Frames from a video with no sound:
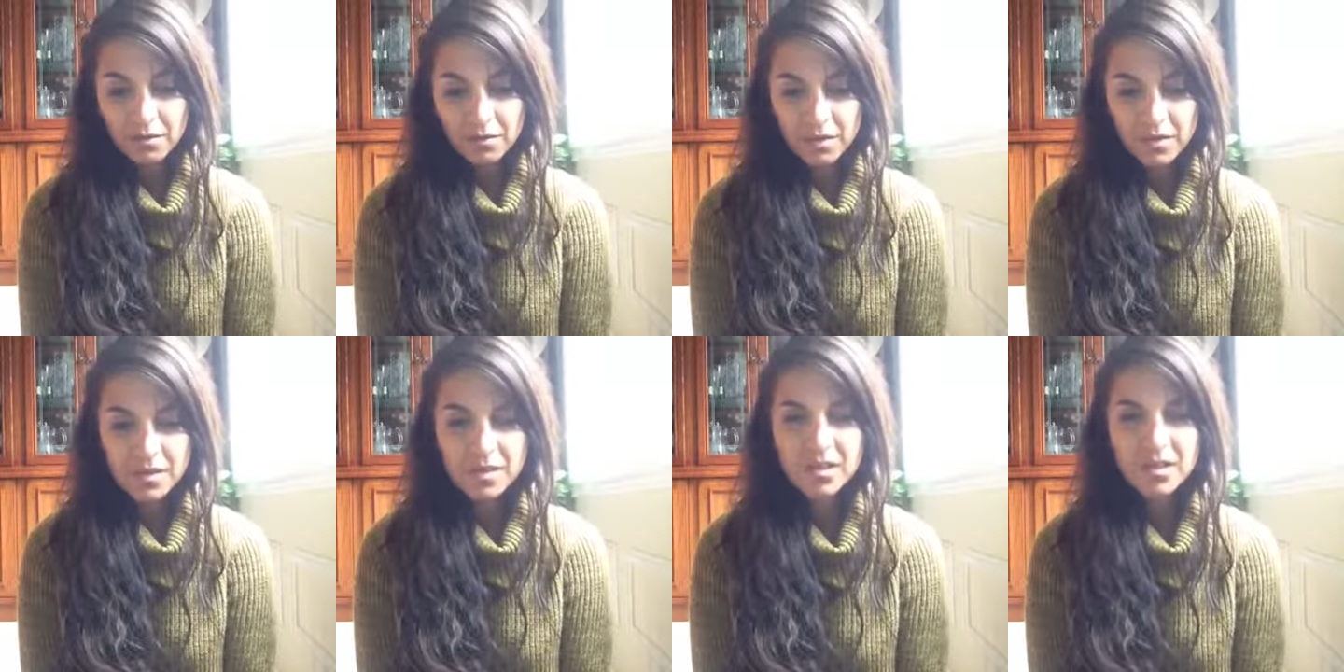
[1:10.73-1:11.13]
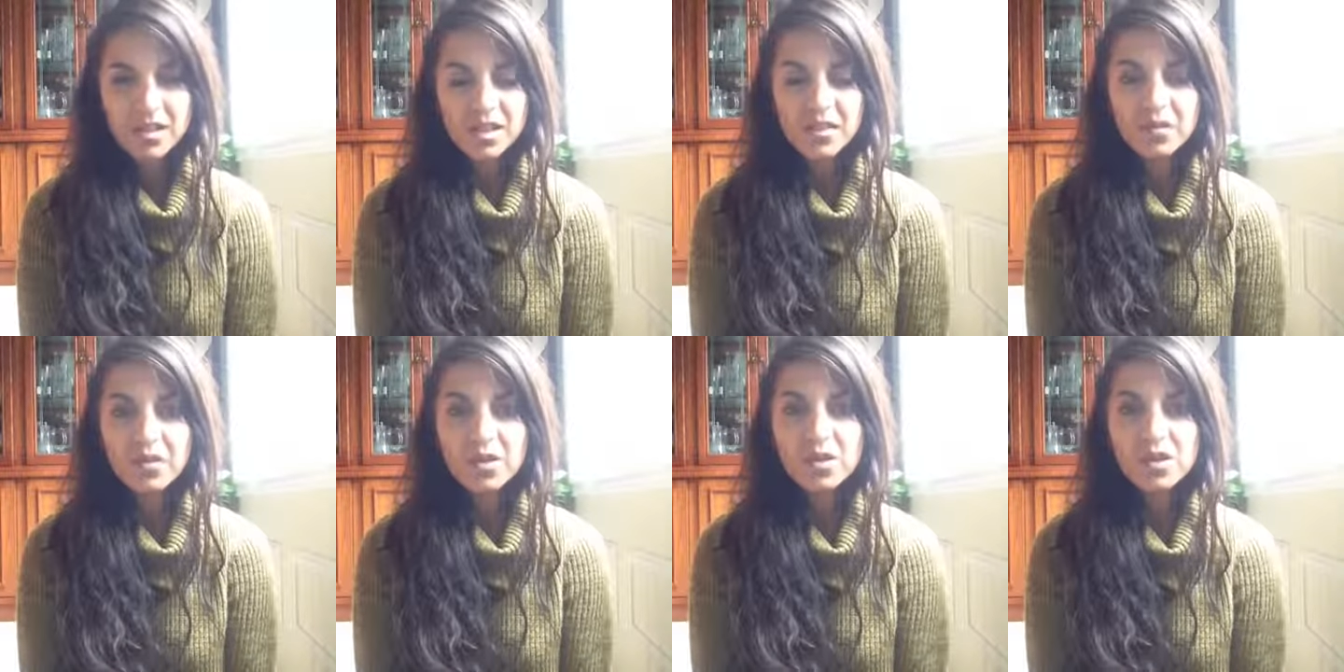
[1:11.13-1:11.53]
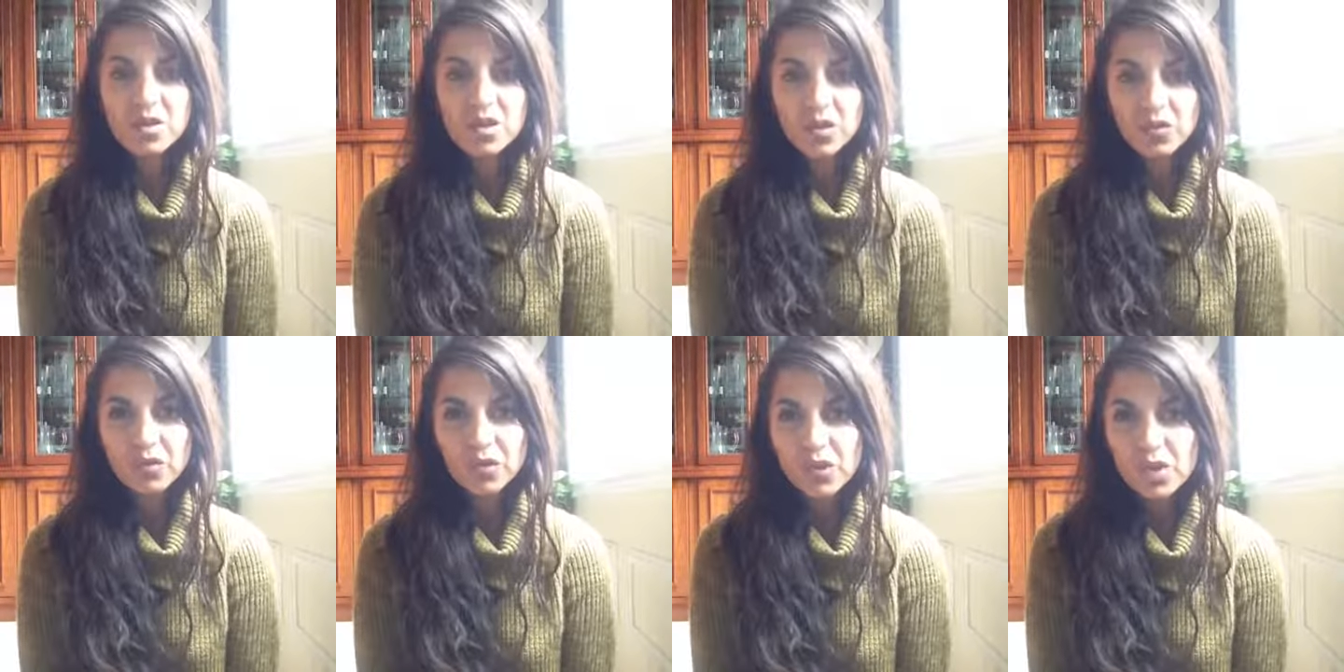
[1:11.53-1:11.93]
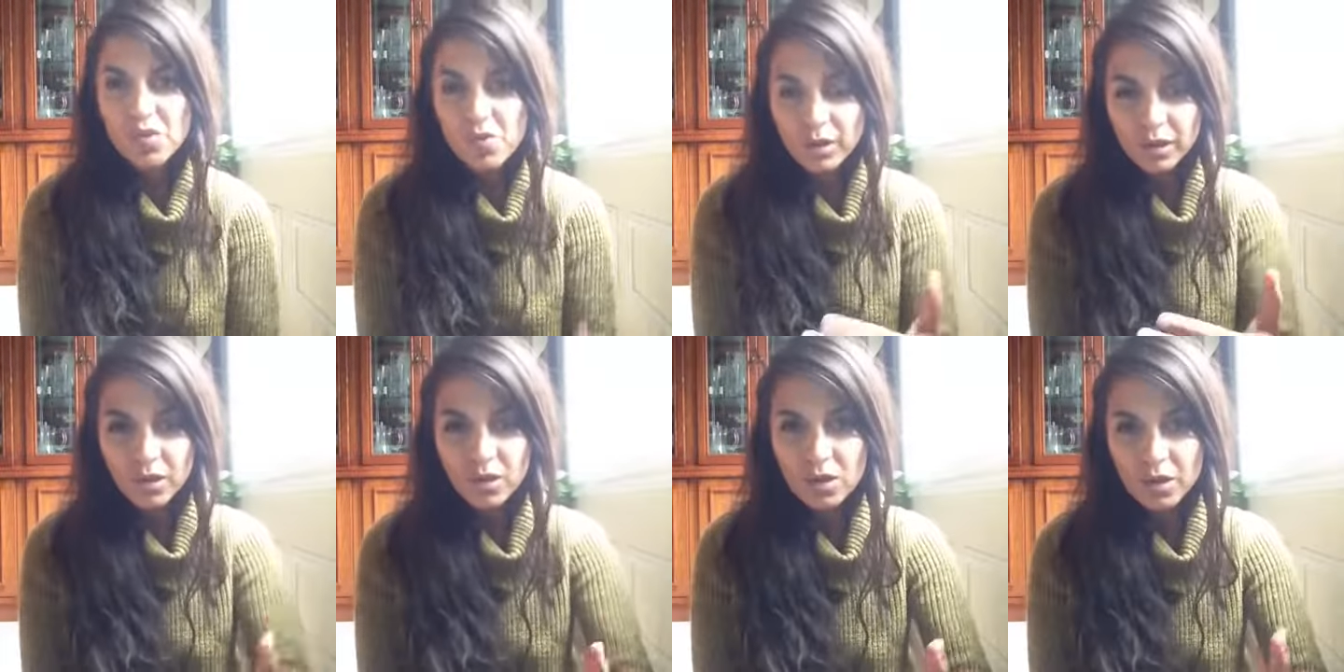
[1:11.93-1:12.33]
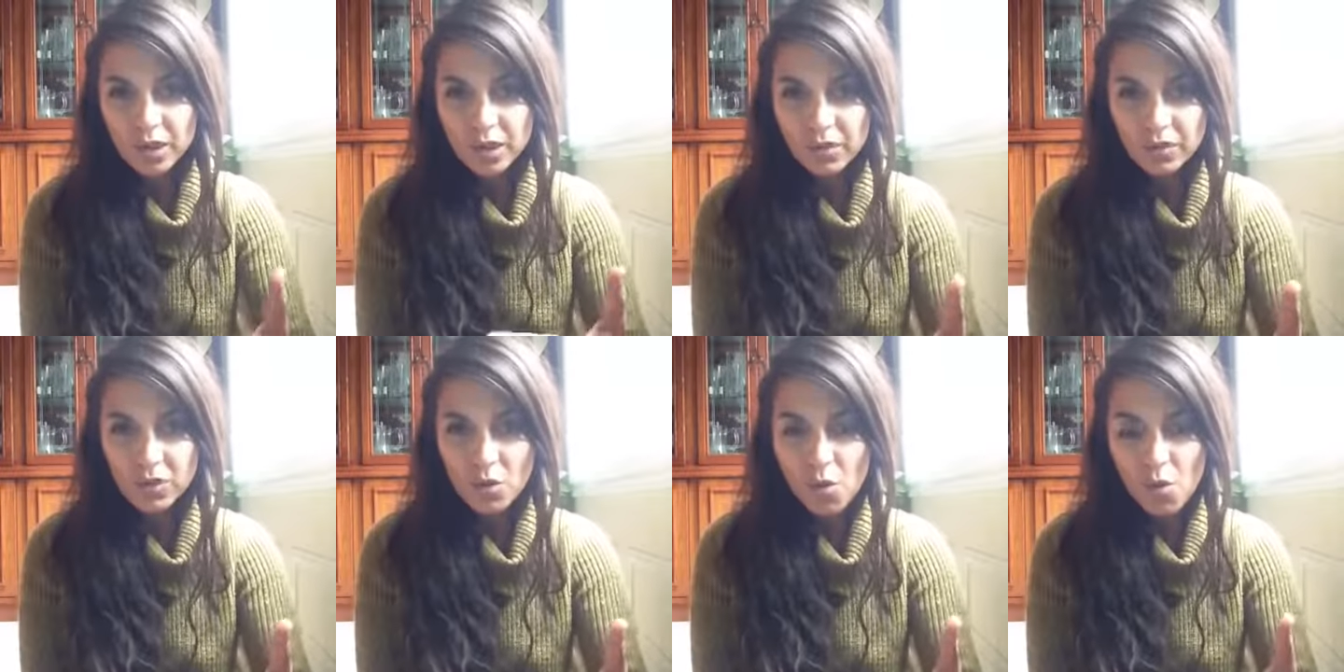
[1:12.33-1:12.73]
This, this video is for you and look
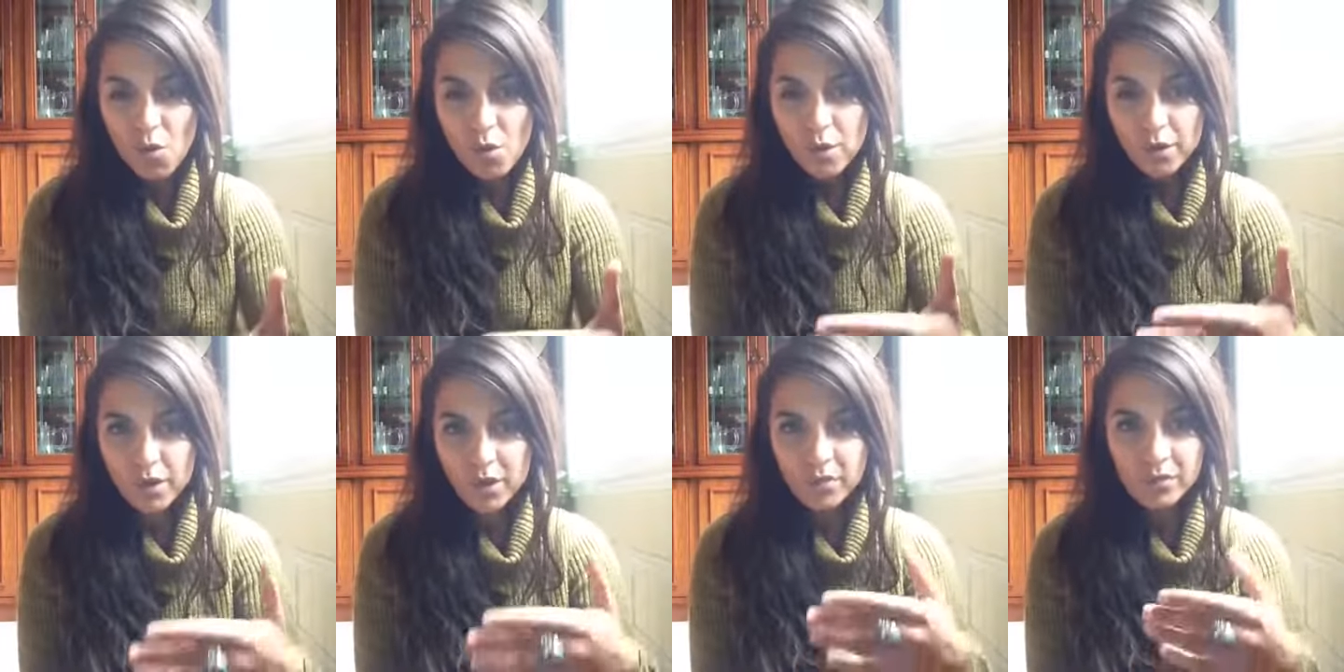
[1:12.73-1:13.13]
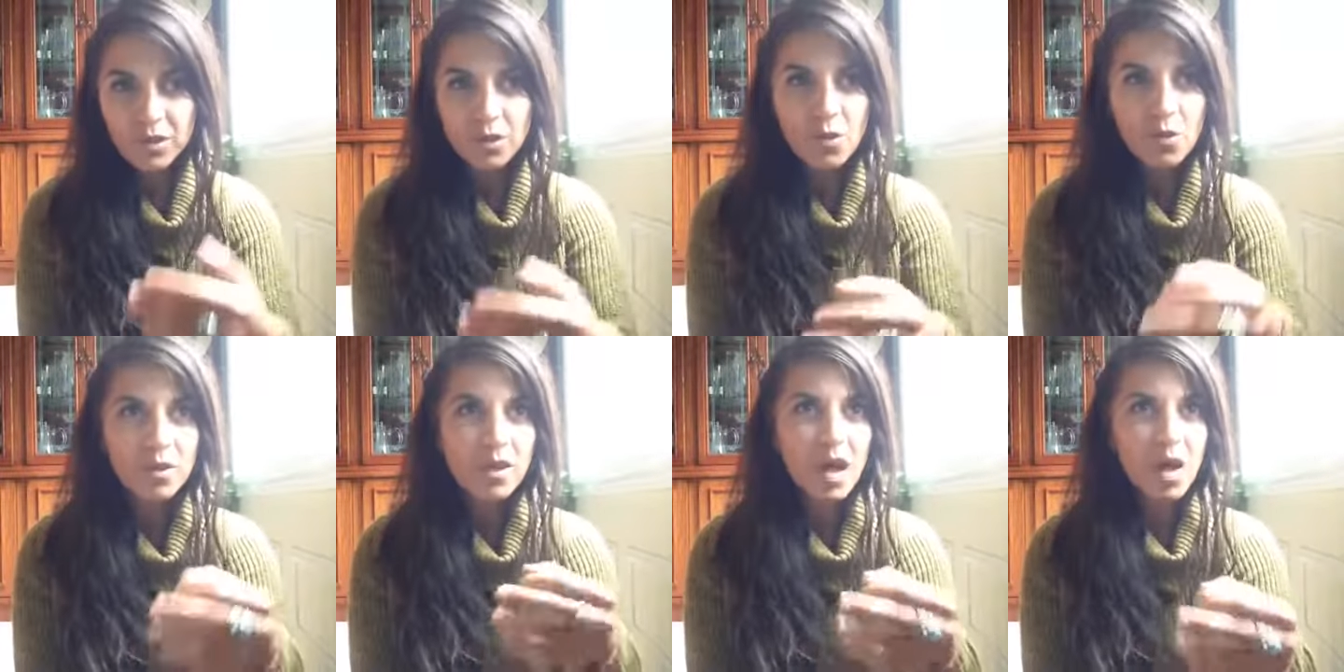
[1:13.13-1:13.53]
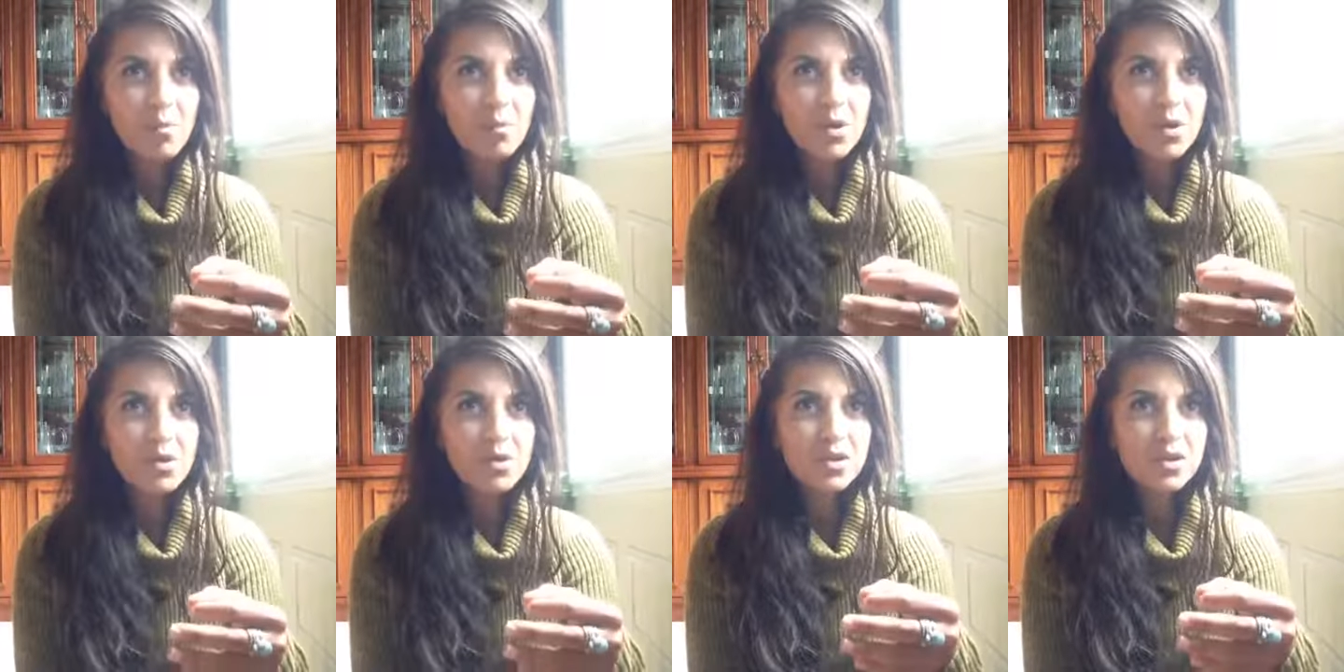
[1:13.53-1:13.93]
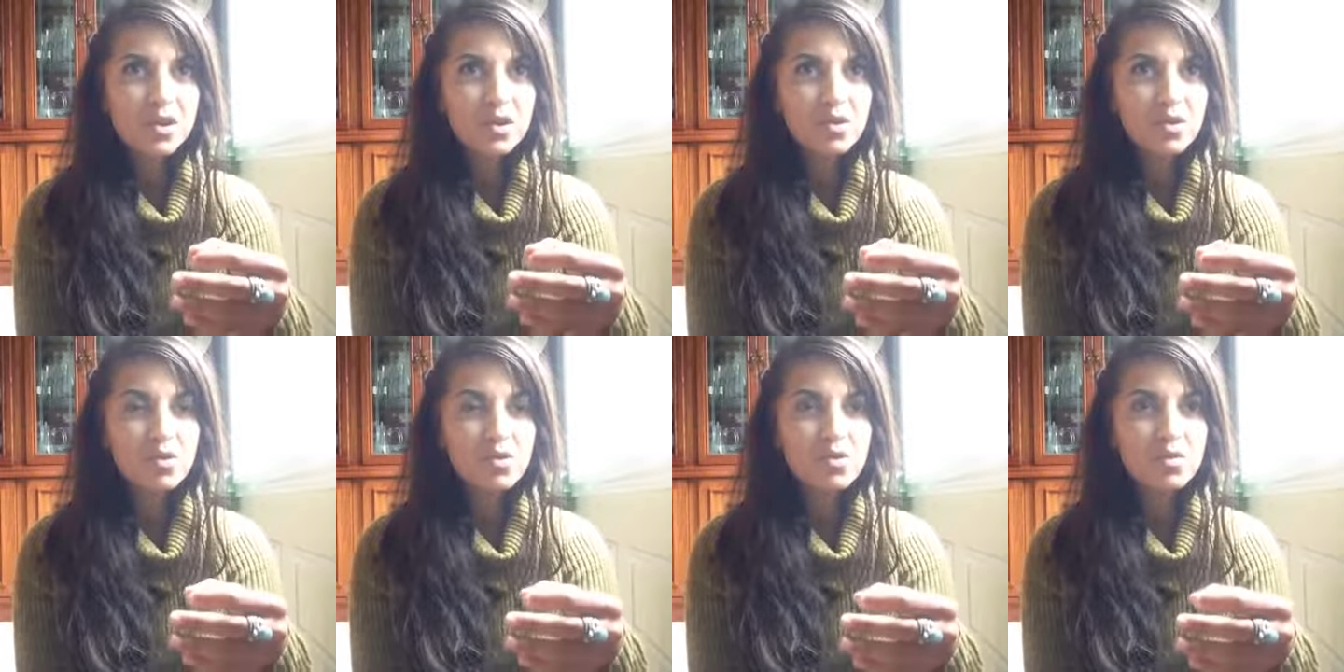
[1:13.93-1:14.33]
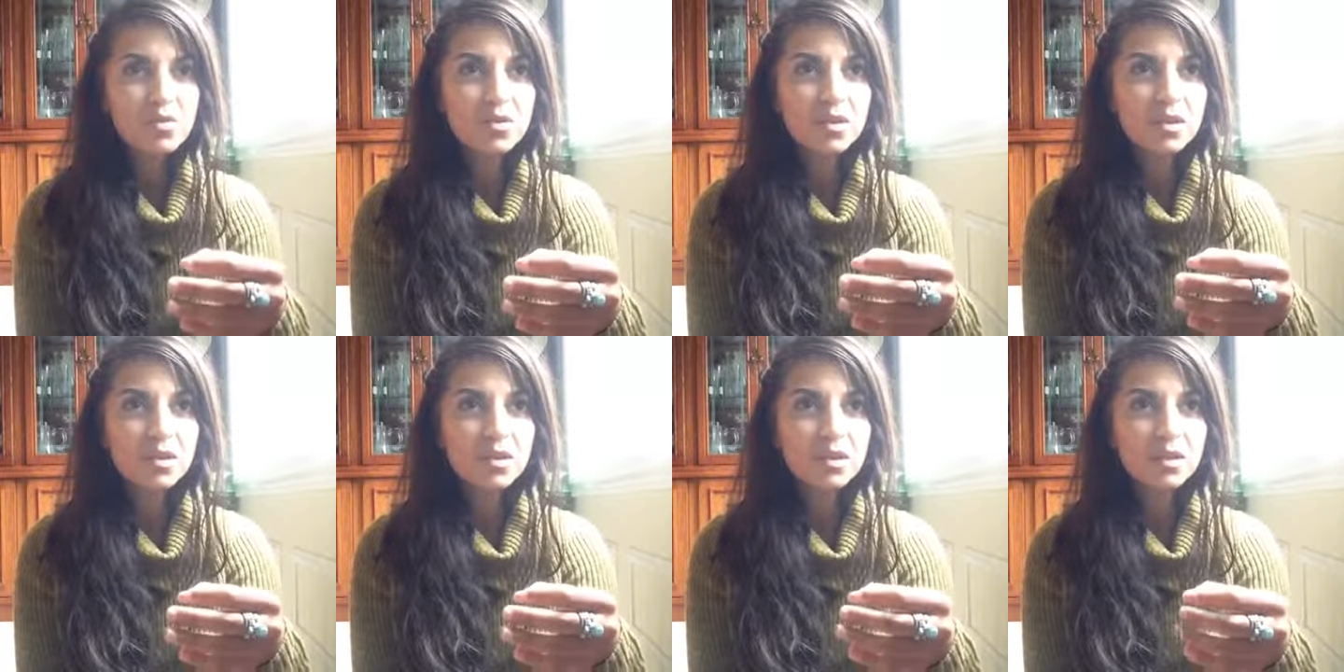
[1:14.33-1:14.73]
if you're if you're that person
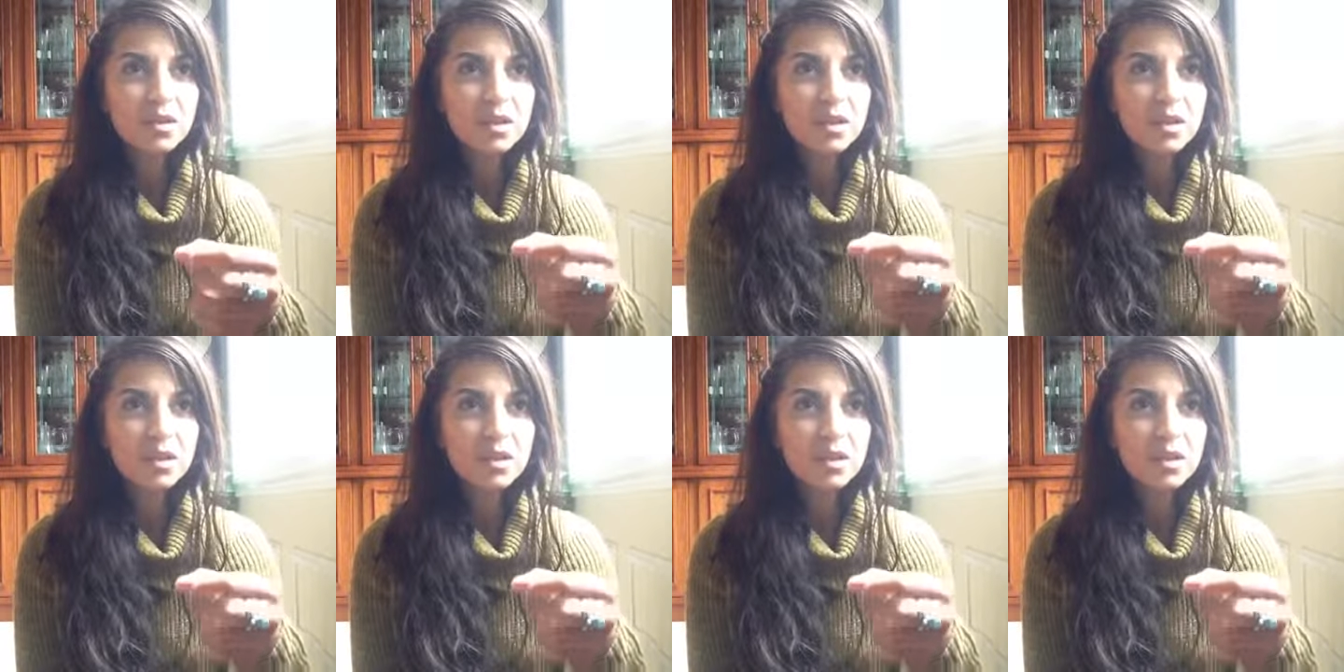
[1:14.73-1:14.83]
who's